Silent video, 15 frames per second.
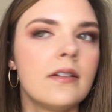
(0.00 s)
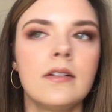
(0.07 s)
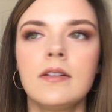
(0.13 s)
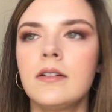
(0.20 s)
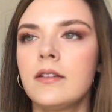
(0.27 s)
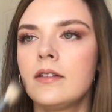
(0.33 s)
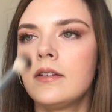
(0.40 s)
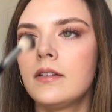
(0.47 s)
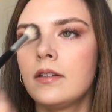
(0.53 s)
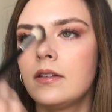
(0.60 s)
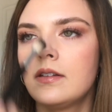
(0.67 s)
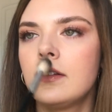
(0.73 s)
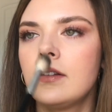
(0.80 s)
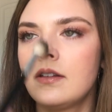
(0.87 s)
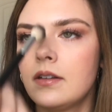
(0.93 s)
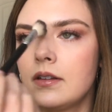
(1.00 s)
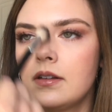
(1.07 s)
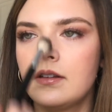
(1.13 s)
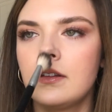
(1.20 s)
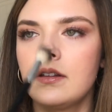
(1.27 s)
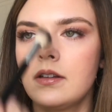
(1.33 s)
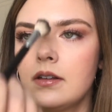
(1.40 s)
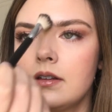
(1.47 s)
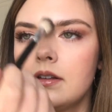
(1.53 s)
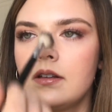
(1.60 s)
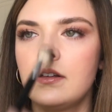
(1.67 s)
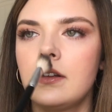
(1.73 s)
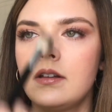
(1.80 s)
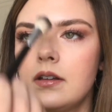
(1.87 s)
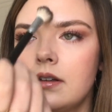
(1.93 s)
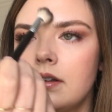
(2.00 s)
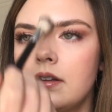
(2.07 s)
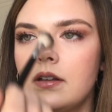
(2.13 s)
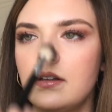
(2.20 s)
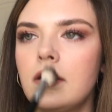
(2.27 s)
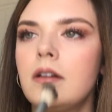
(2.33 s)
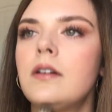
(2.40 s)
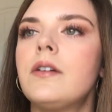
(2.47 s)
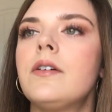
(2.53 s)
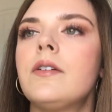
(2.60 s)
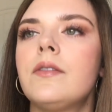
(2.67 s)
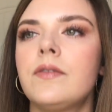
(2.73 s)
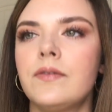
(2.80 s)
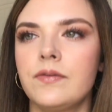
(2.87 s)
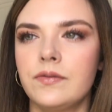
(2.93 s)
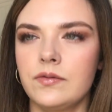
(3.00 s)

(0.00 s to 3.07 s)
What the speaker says: (silence)